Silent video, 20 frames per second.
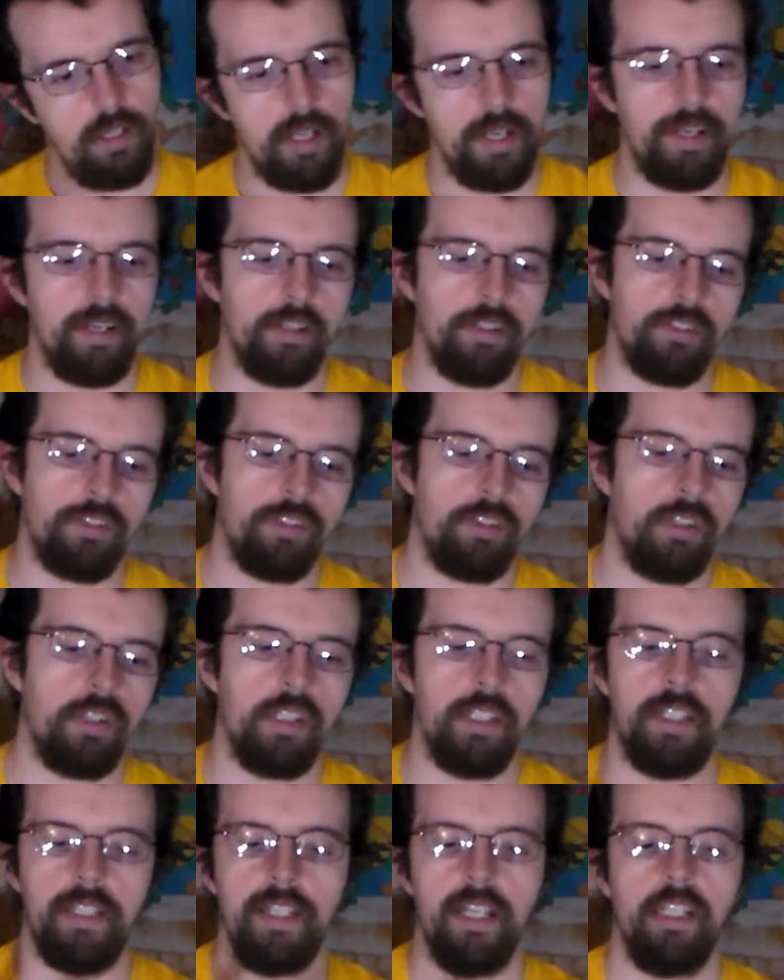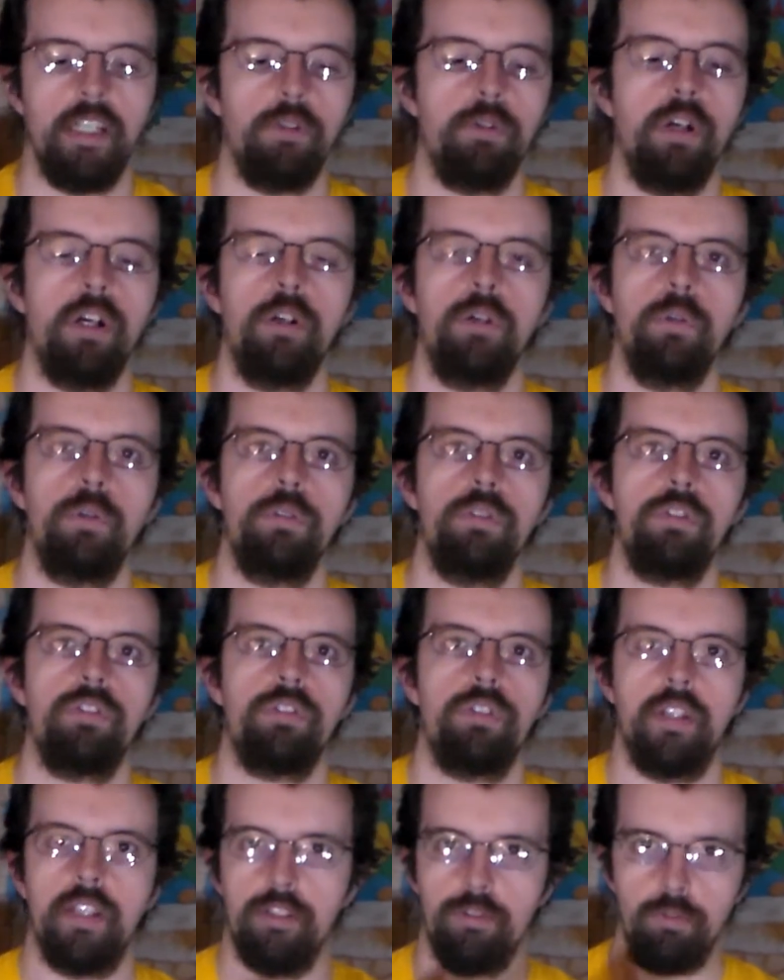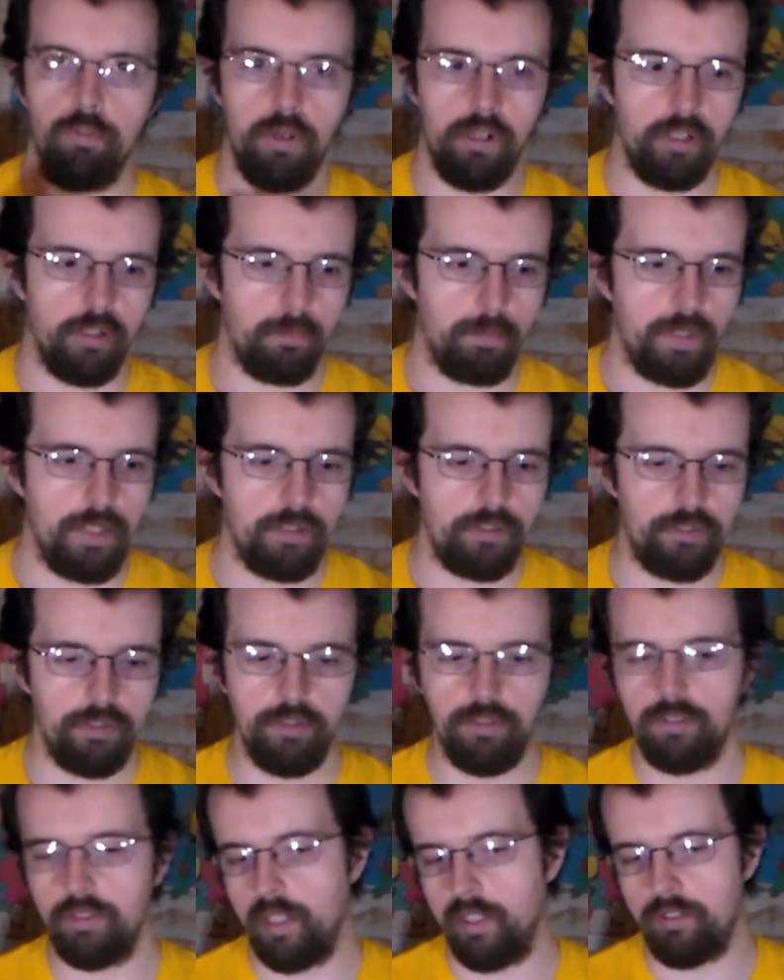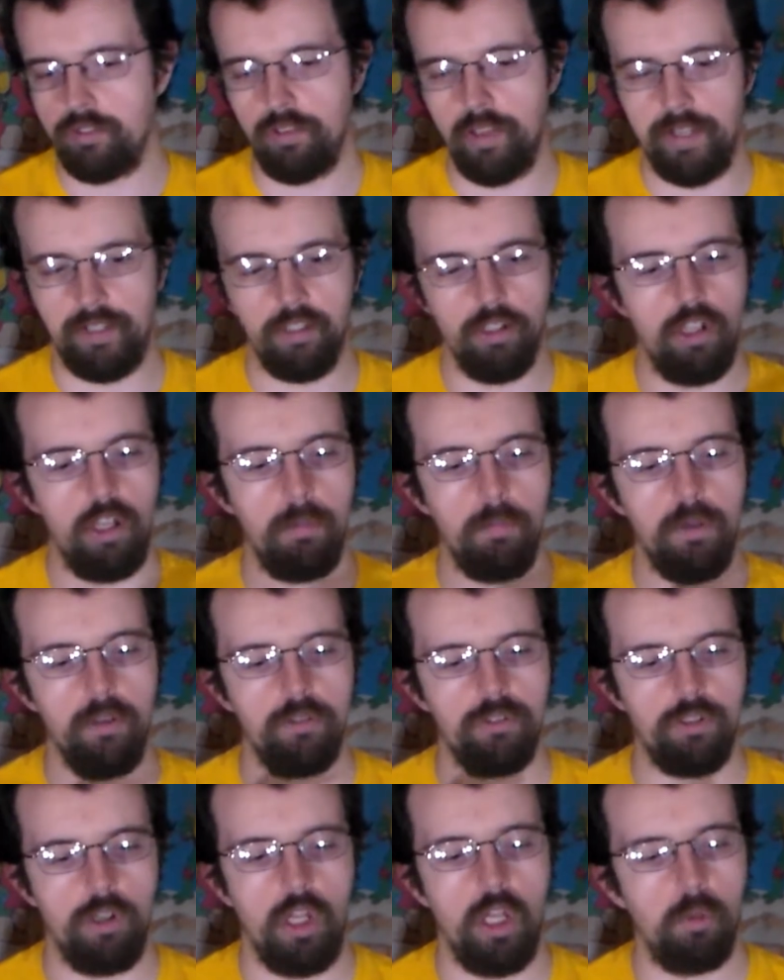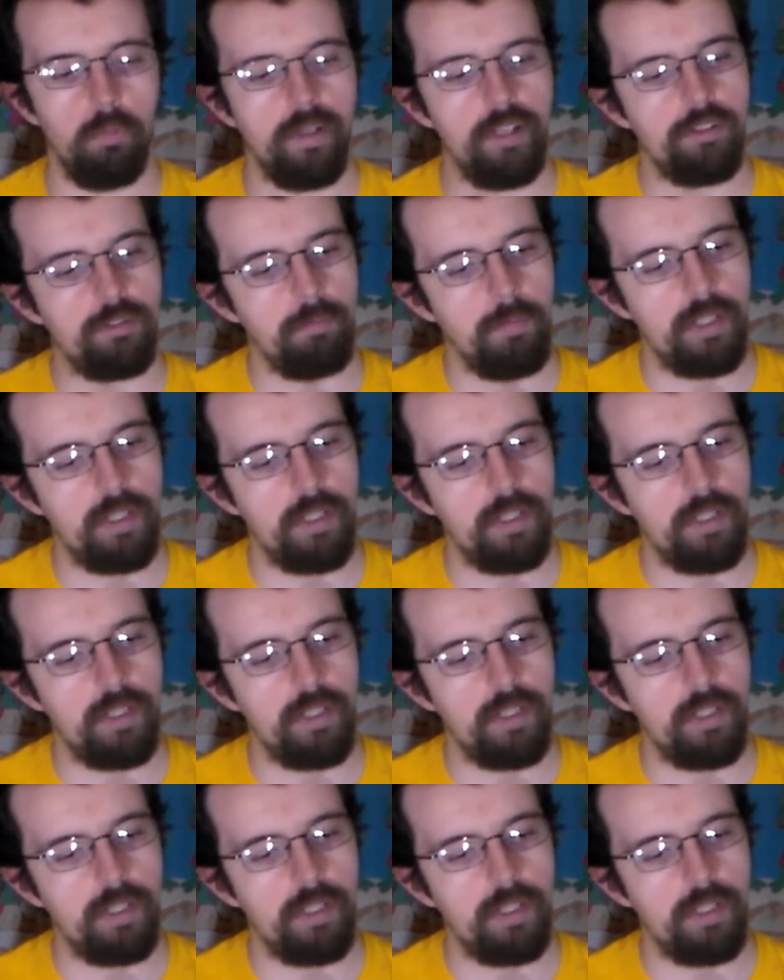And the yellow hose is one of the pieces that's, like, almost always